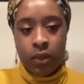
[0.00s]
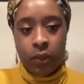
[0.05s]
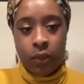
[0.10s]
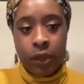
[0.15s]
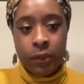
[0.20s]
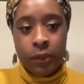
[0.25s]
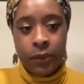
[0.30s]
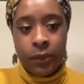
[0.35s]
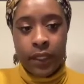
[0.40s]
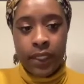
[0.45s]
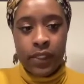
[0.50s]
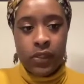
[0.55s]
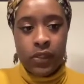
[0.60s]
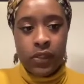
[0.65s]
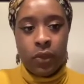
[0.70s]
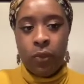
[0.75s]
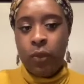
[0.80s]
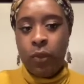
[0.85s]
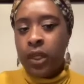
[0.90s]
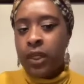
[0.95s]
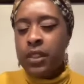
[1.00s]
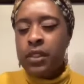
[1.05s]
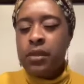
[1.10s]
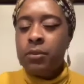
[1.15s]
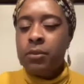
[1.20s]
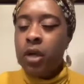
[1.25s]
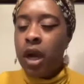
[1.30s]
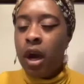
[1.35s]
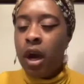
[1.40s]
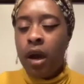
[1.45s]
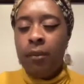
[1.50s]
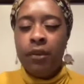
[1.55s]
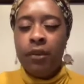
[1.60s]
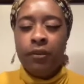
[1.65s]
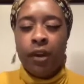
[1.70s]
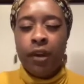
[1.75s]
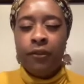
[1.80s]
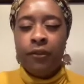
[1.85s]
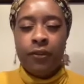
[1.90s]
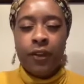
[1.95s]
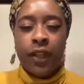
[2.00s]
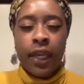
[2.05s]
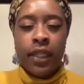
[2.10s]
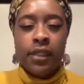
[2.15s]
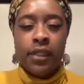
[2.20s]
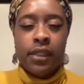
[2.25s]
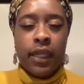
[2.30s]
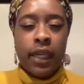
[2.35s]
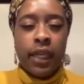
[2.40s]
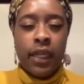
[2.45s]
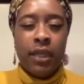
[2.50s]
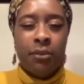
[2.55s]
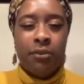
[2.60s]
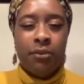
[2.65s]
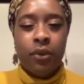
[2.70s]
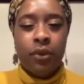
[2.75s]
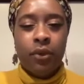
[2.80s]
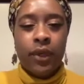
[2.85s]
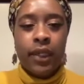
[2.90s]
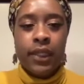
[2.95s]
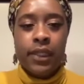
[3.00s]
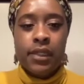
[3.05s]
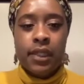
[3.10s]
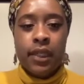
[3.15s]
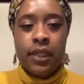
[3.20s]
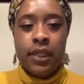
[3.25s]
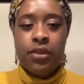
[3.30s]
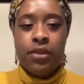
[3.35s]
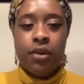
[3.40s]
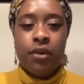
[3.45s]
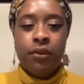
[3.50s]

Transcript: workplace. So what are some common red flags that employees tend to